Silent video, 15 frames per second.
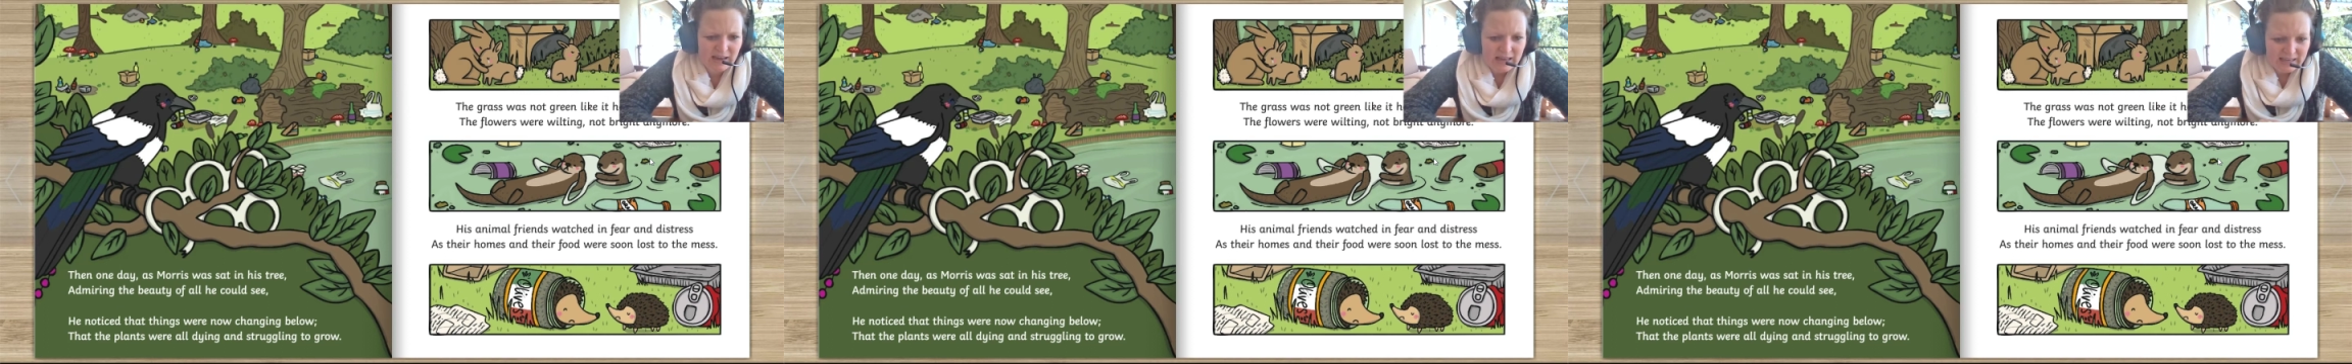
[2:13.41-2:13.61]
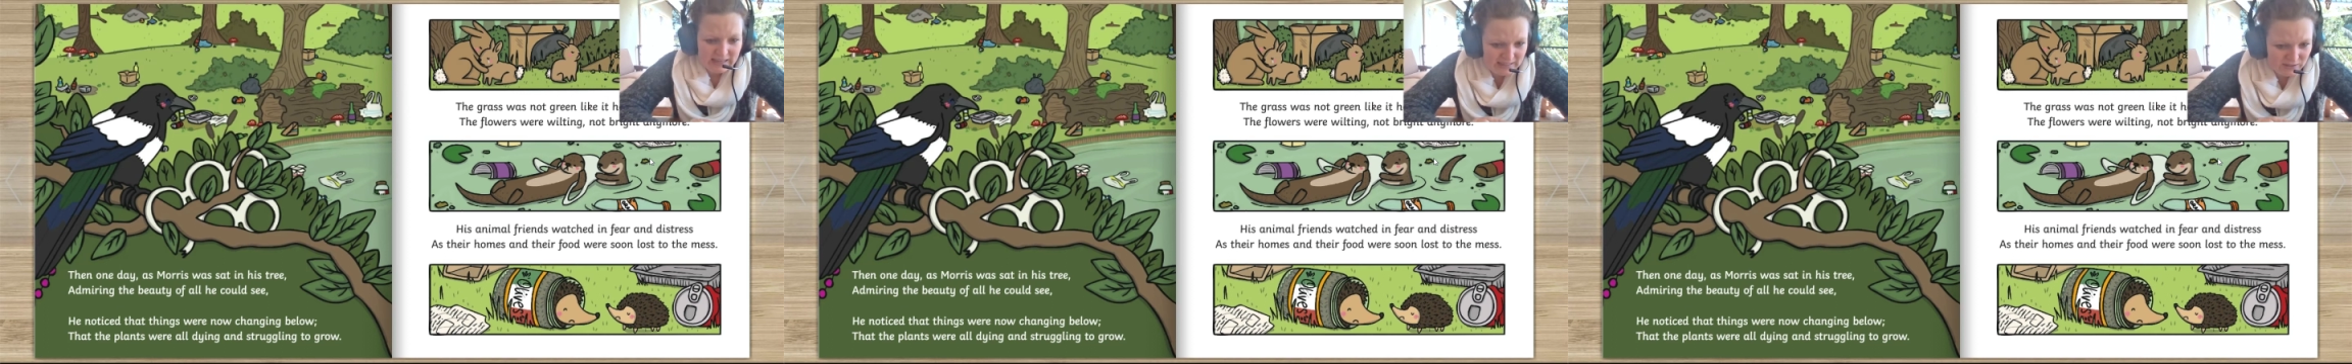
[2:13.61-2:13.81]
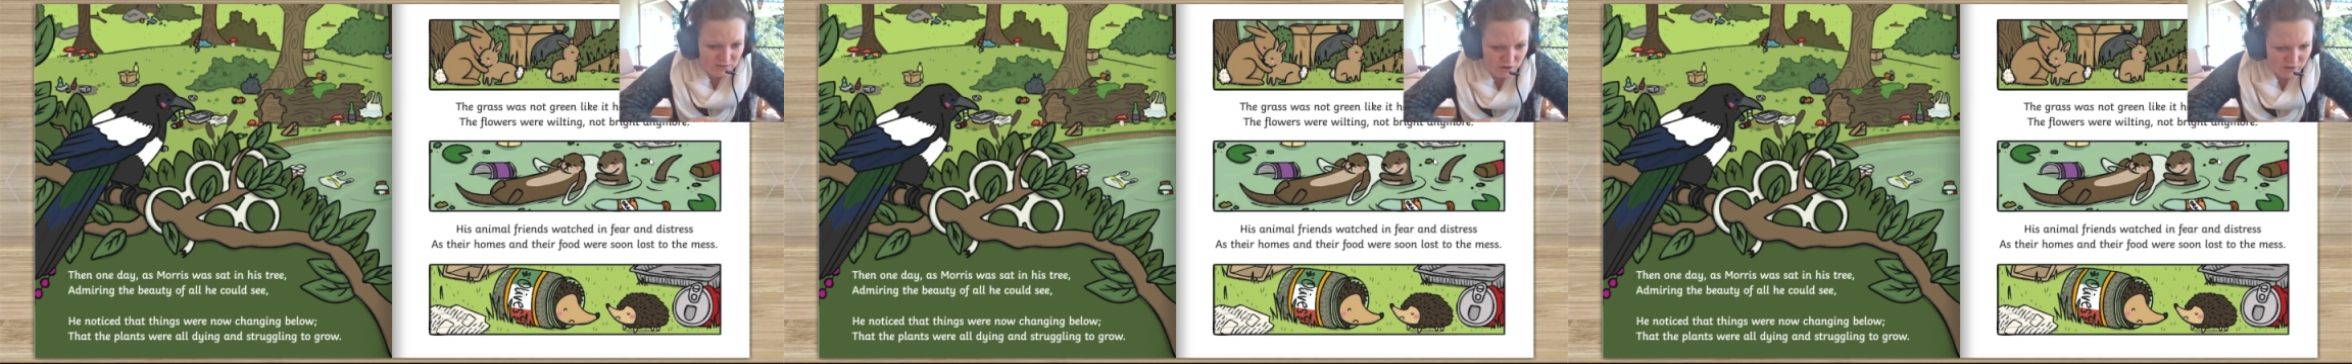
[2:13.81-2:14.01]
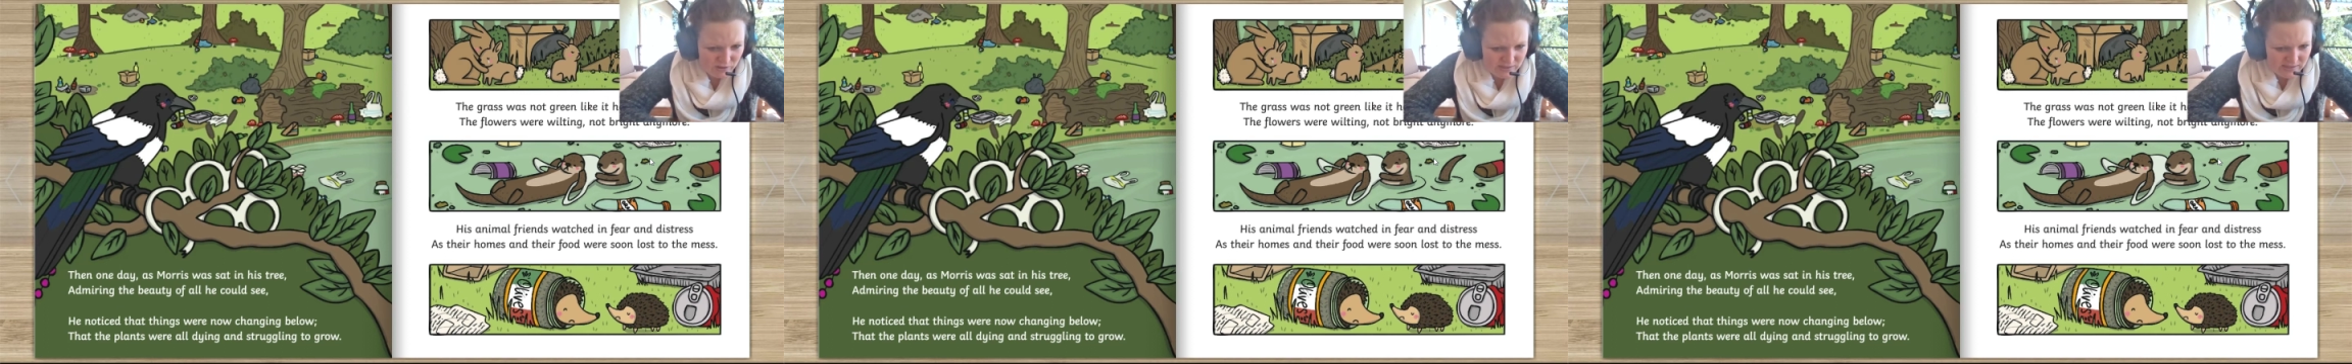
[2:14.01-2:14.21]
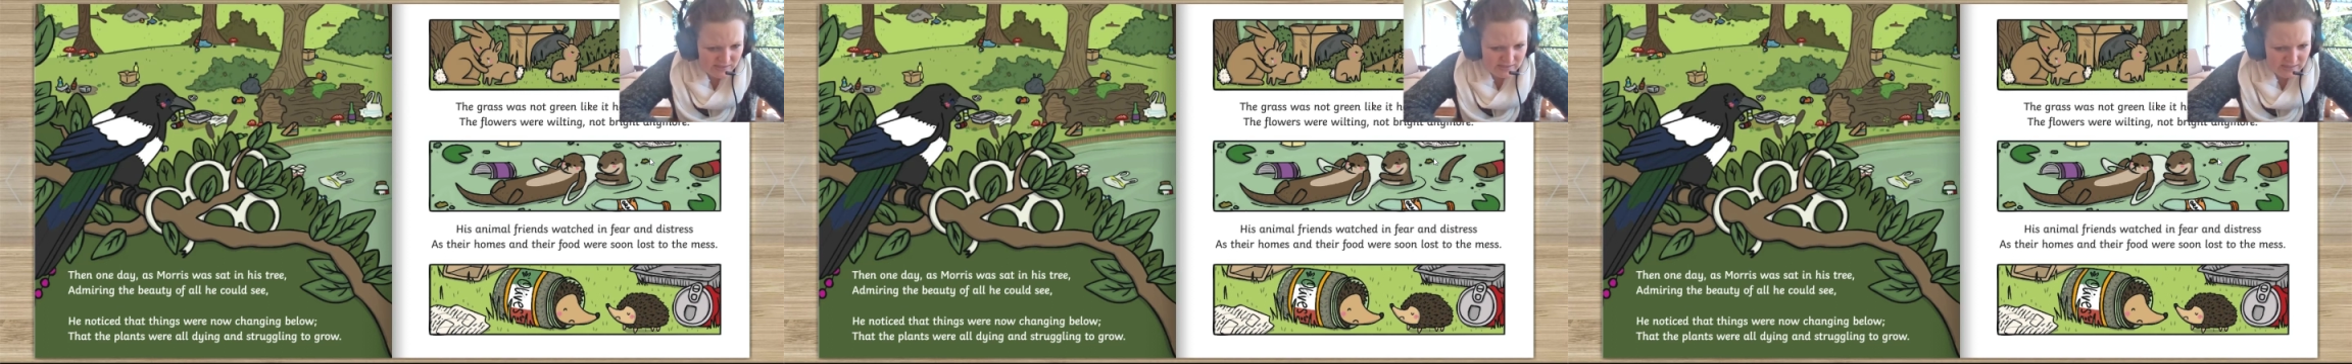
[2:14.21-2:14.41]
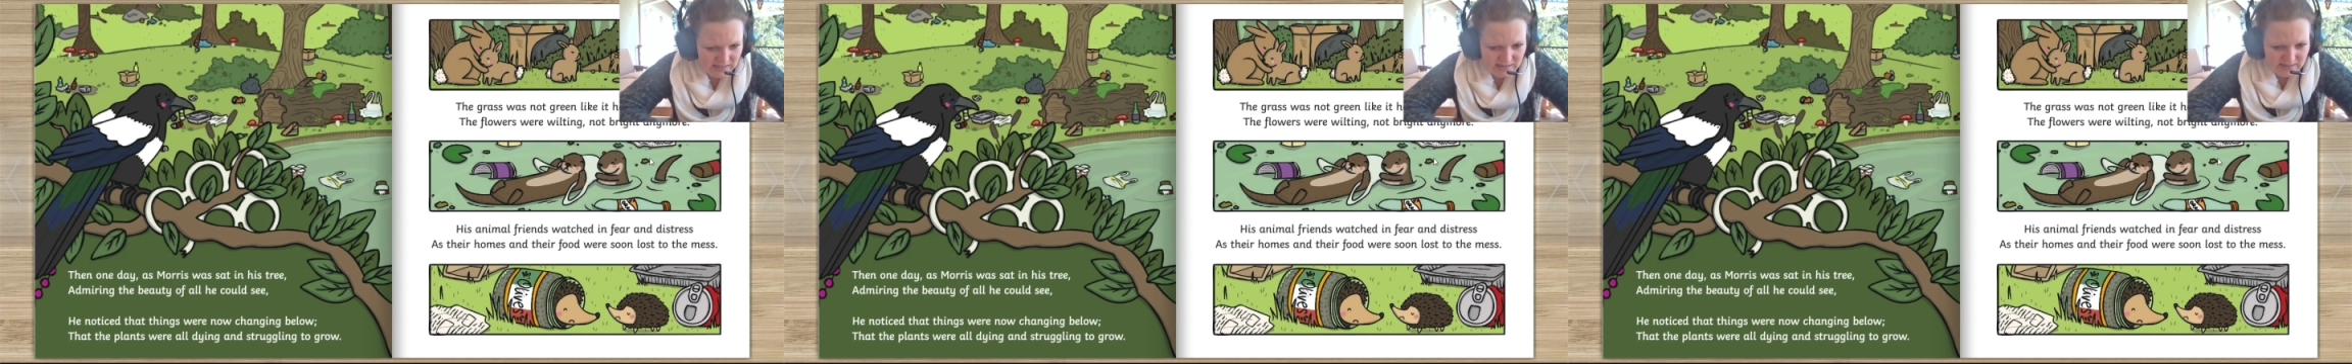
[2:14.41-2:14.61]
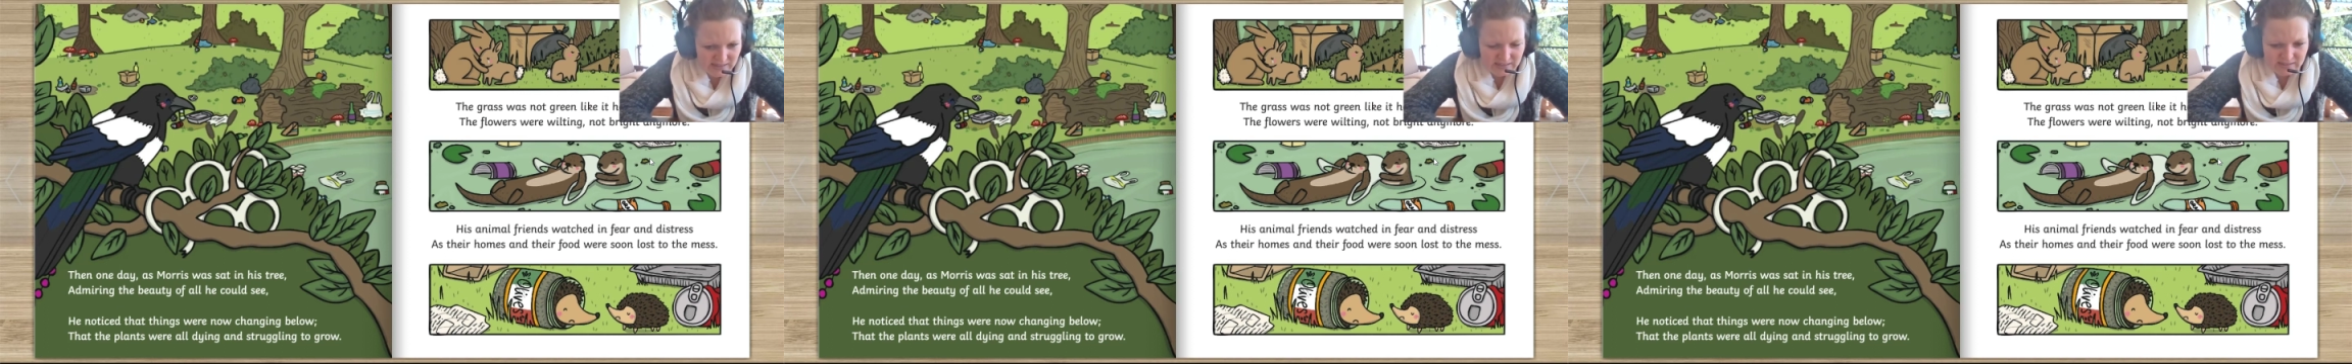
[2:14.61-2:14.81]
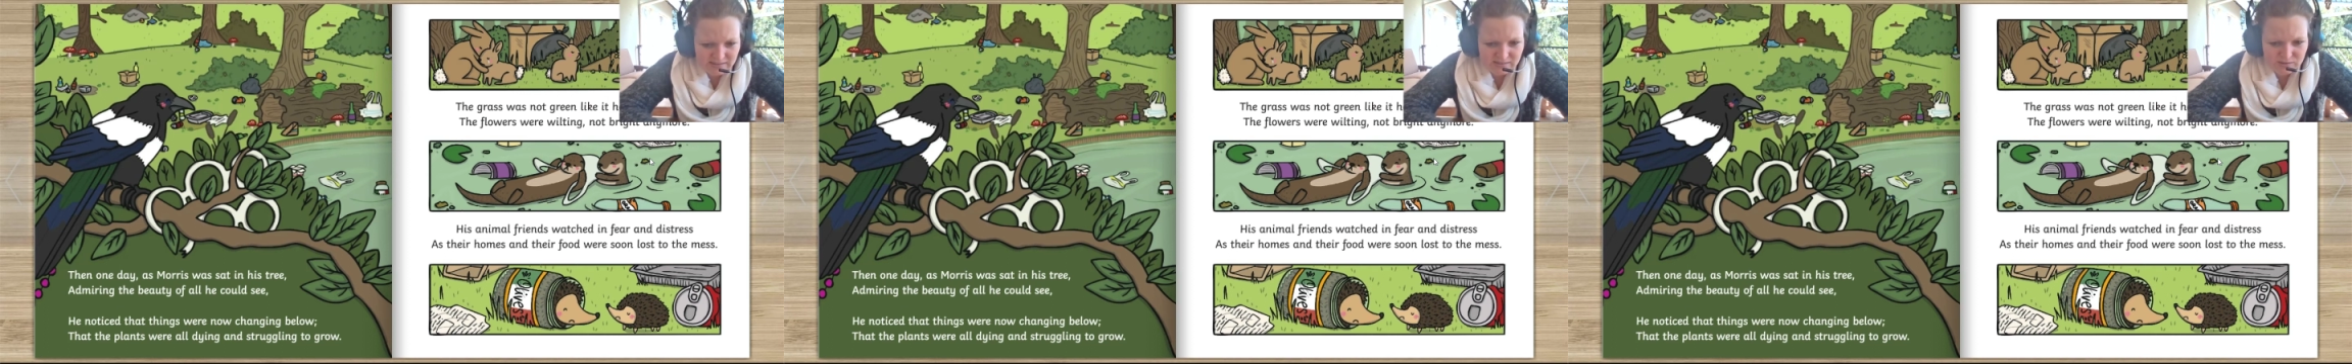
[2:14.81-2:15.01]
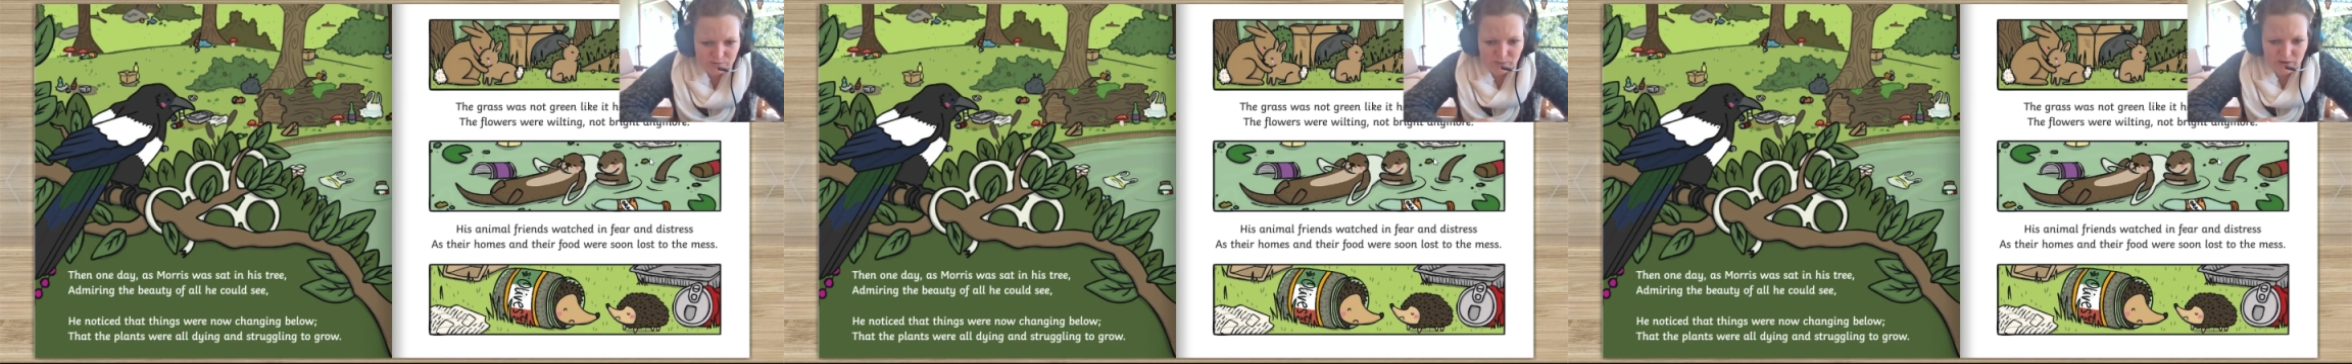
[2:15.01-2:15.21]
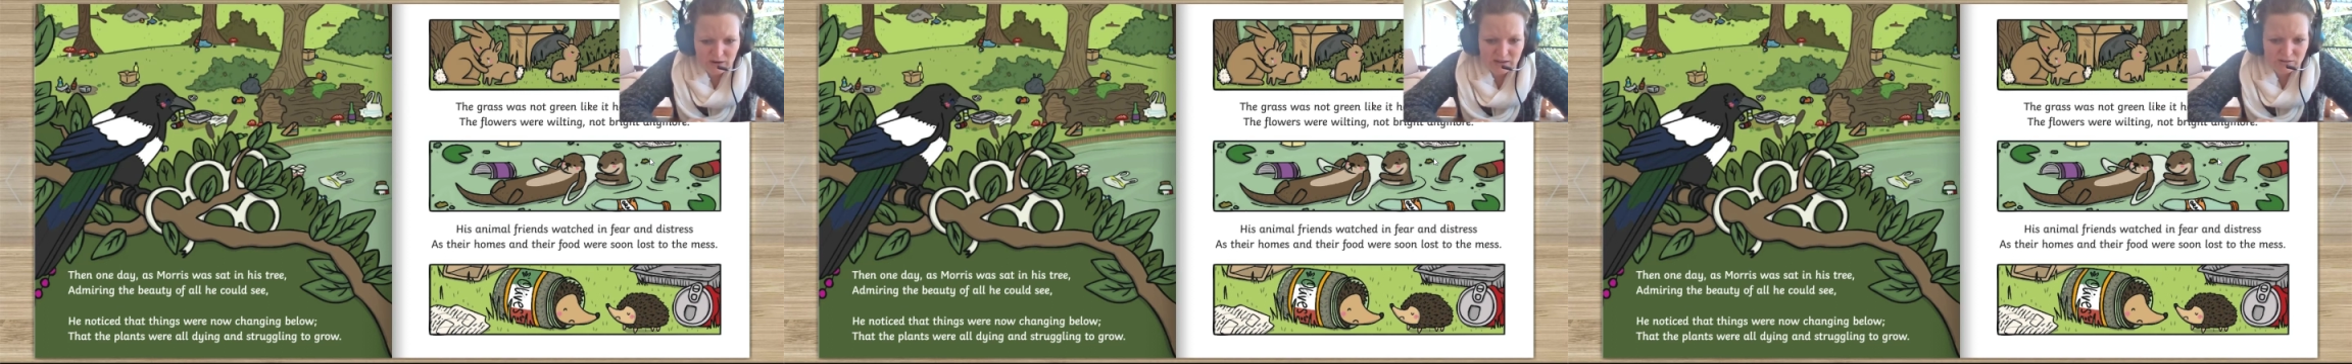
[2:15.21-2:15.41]
He noticed that things
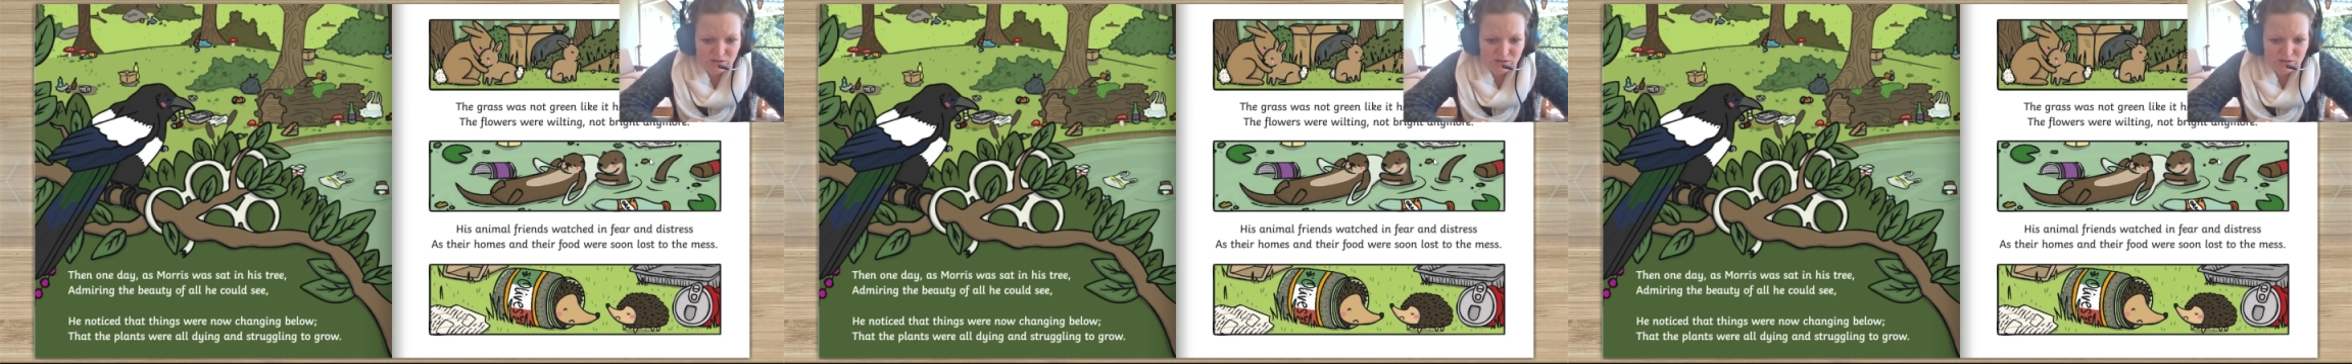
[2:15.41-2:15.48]
were now